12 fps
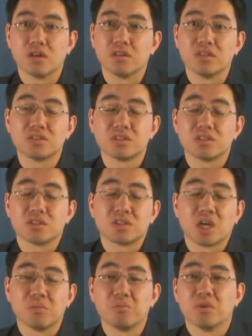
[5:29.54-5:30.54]
This is the
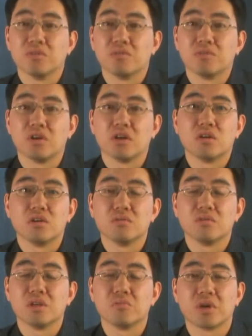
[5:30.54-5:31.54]
type of
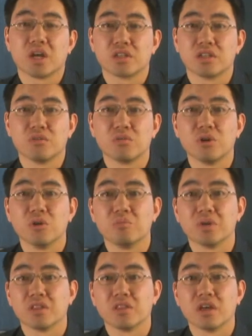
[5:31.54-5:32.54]
impact that we're
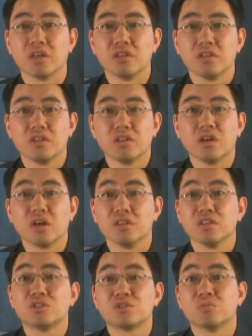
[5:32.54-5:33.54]
hoping that
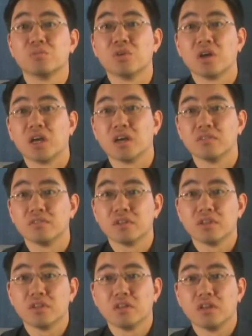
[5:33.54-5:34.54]
this trip will have
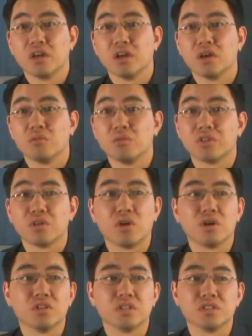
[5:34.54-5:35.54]
with
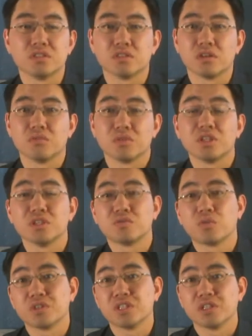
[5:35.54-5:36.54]
all these with these
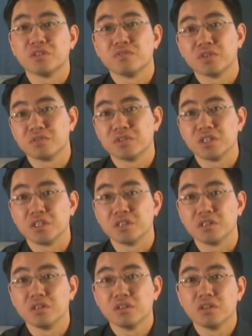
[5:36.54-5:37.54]
14 and 15
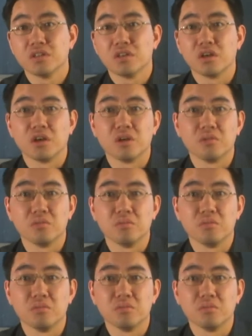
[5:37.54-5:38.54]

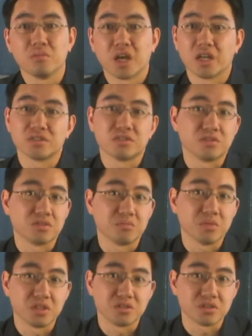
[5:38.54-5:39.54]
pastors and
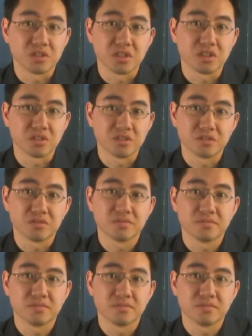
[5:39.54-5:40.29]
ministry leaders.